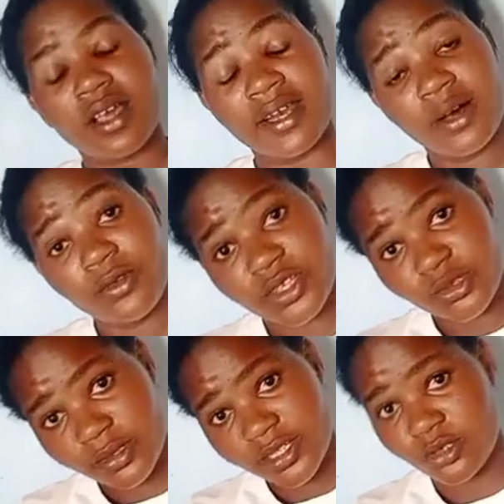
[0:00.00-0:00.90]
Now the
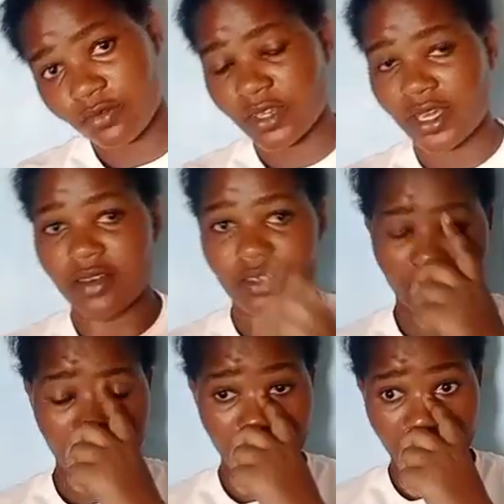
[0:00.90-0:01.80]
soldiers of the
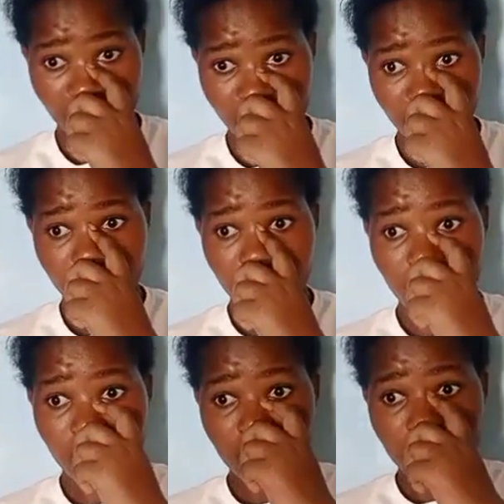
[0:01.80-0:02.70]
governor gathered
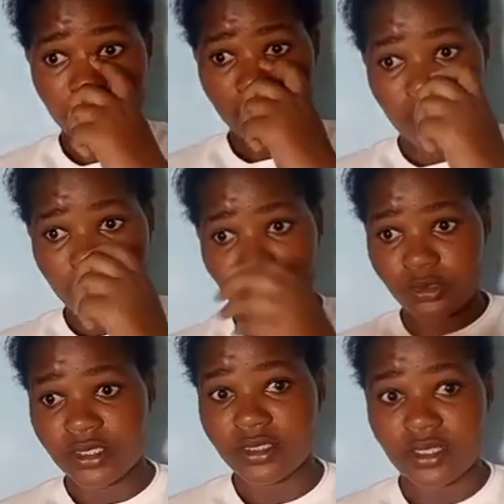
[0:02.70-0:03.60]
to
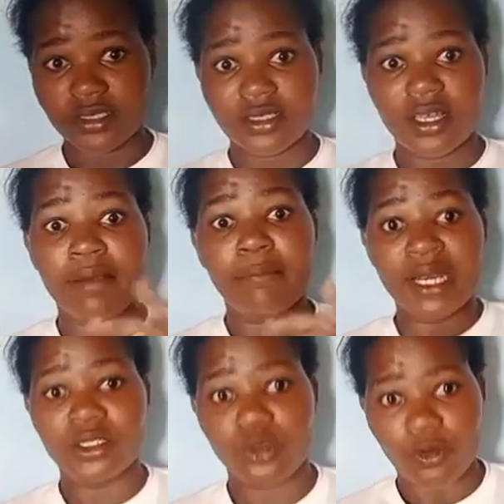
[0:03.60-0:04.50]
Jesus a
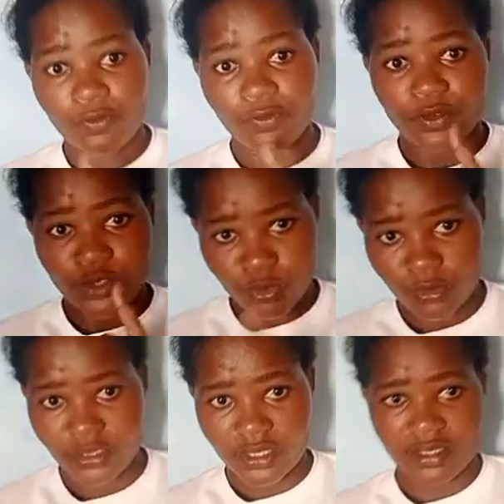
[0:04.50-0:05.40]
band of
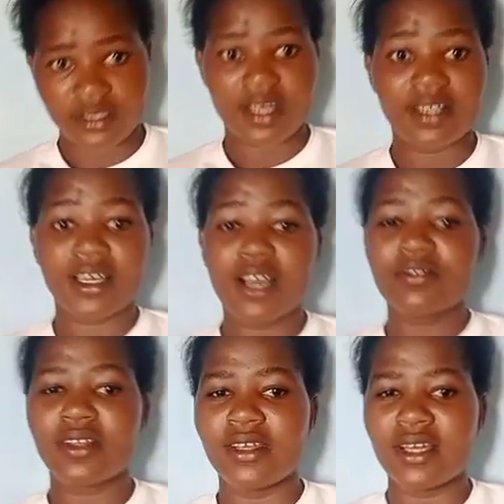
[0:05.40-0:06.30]
soldiers, and
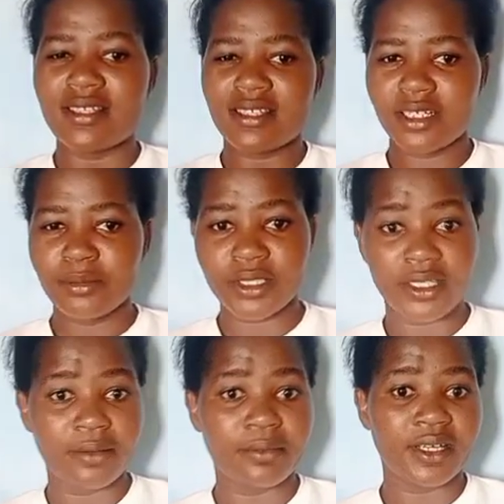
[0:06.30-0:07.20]
after they had stripped
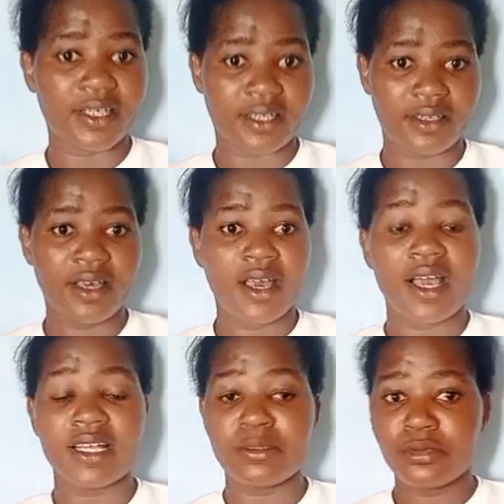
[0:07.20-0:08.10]
him naked
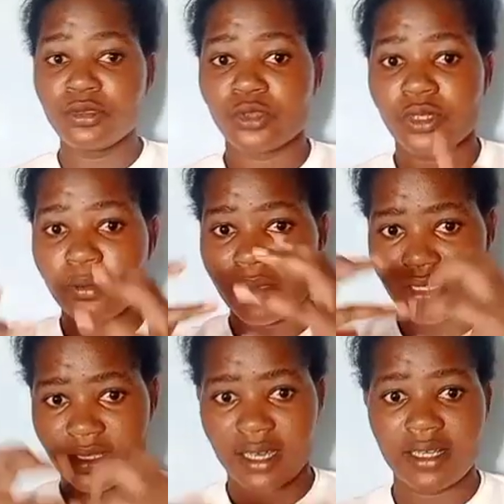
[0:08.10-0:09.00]
and put on him a
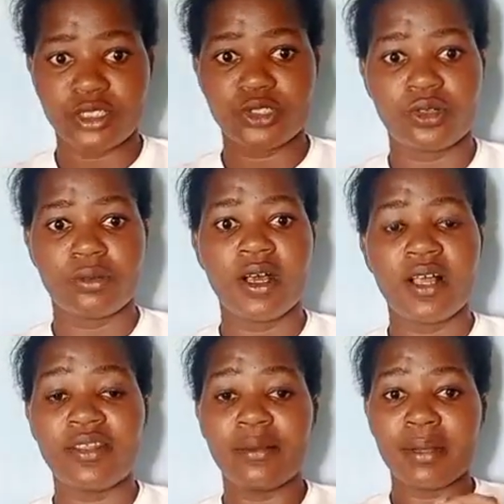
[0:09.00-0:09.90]
scarlet robe,
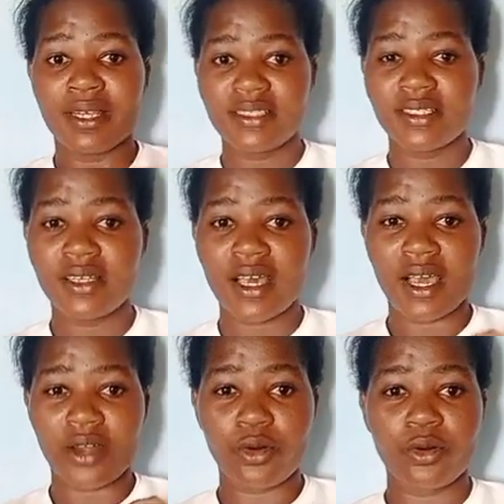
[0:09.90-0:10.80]
they plaited a
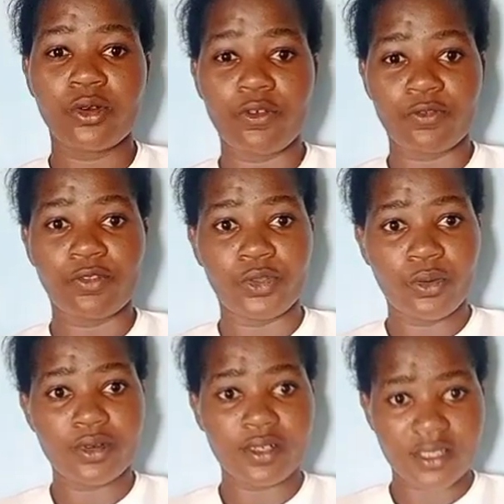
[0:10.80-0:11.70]
crown of
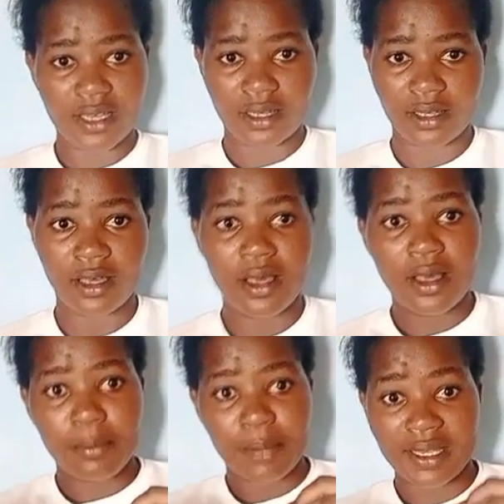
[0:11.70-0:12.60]
thorns and
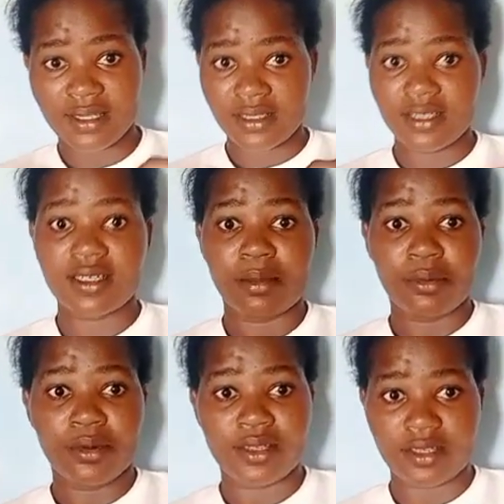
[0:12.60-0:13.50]
placed it
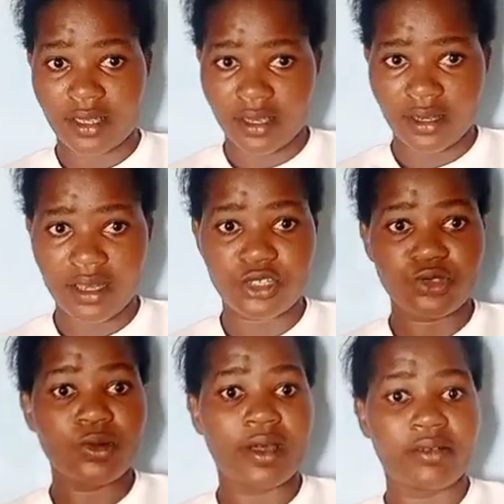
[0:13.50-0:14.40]
upon his head, and
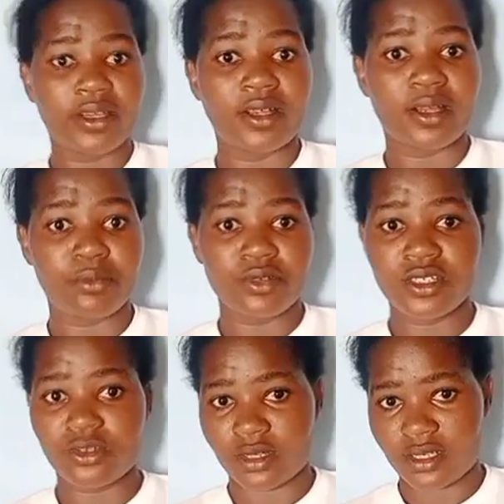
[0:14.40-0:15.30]
took a reed and put
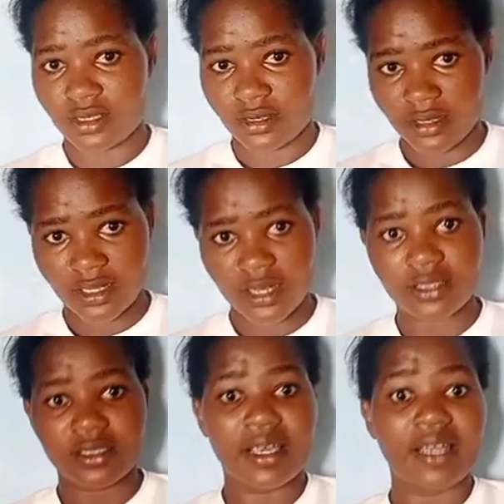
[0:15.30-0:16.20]
it on his right
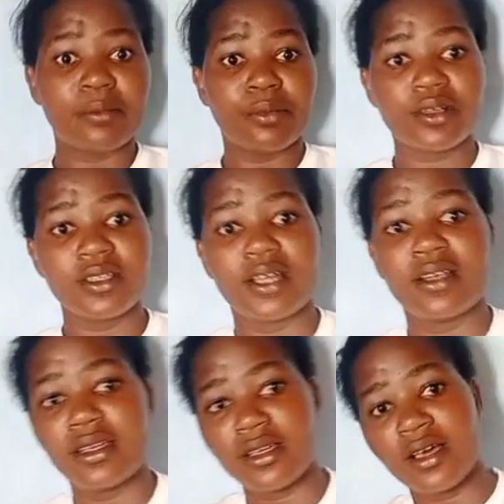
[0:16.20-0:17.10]
hand, and bowed their
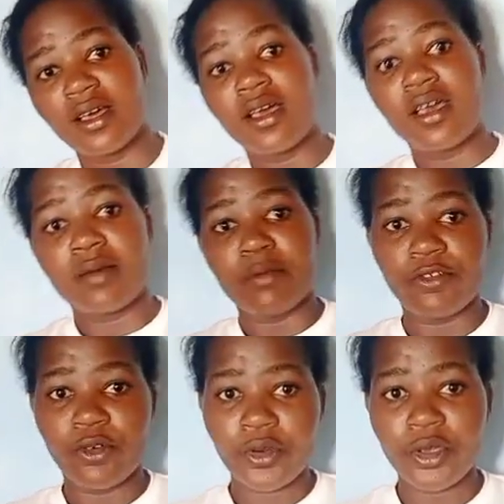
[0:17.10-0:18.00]
knee
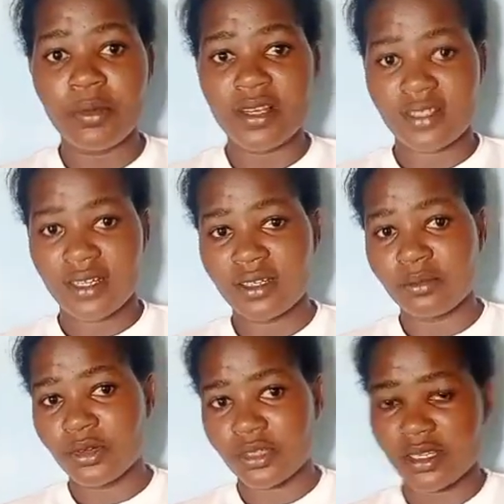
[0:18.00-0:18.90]
before him and started
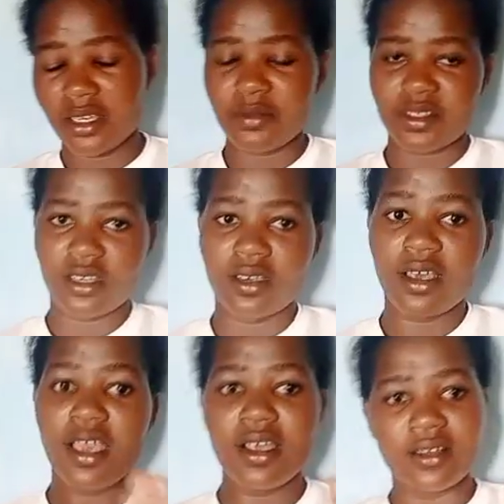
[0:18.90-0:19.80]
mocking him, saying,
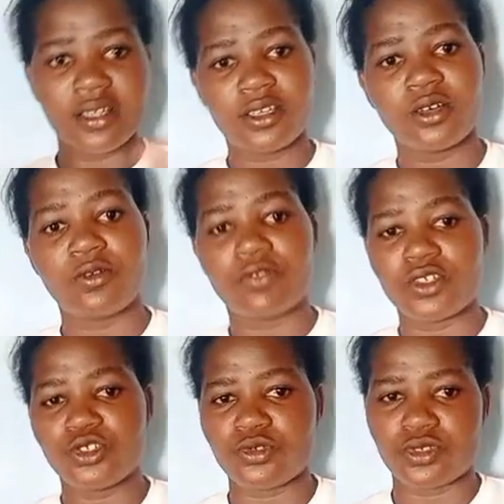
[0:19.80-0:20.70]
Hail, the King of the
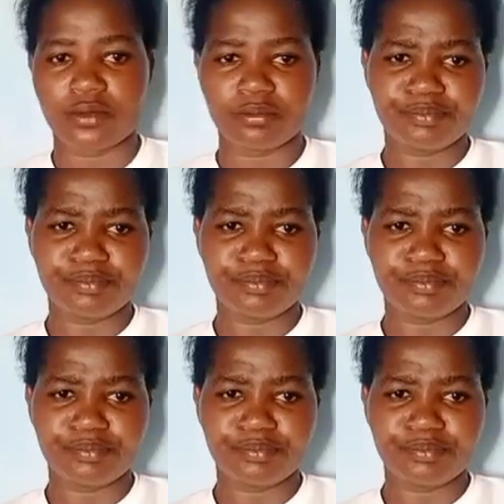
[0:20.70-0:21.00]
Jews!